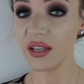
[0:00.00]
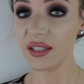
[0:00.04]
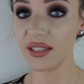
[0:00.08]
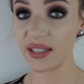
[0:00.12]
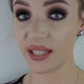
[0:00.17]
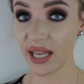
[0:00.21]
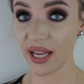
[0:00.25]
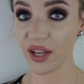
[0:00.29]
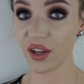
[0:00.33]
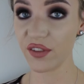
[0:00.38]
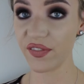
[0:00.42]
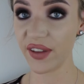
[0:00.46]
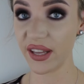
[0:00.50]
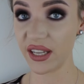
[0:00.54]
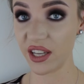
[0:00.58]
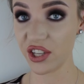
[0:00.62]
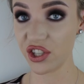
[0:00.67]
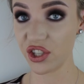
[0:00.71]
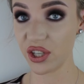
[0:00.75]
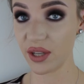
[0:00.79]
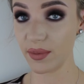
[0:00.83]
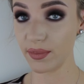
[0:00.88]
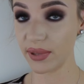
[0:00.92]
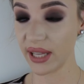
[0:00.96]
Set your
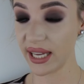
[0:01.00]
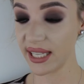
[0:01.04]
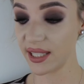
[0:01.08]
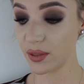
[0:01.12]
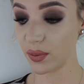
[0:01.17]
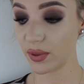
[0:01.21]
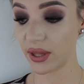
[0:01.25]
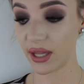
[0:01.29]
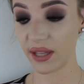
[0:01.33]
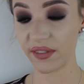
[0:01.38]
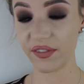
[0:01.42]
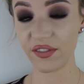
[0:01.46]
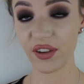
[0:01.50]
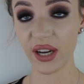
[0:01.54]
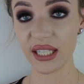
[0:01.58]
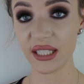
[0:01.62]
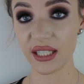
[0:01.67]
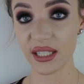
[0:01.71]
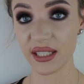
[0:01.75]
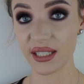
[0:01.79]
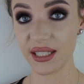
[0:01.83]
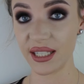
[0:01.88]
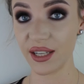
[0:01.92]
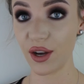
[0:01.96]
foundation in place with a fine
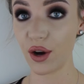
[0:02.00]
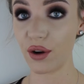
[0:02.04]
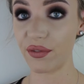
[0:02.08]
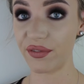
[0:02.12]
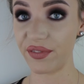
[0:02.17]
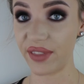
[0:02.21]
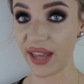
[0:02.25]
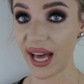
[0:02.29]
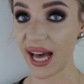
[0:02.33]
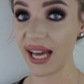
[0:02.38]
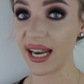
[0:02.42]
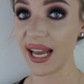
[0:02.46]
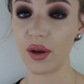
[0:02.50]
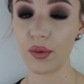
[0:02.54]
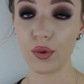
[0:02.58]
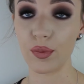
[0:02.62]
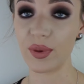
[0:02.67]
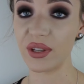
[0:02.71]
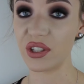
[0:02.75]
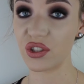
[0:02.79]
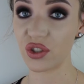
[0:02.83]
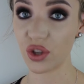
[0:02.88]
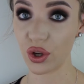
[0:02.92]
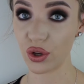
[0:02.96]
dusting of that. It will
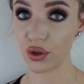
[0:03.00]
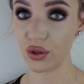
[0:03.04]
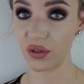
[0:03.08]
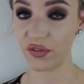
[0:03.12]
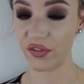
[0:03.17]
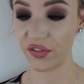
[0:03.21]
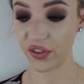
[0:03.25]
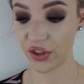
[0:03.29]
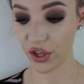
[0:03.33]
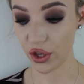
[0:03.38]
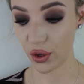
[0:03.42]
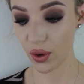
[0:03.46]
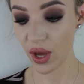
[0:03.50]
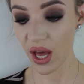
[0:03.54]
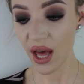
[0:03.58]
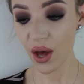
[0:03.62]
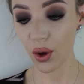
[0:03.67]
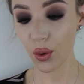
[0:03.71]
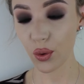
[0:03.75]
be so good for you.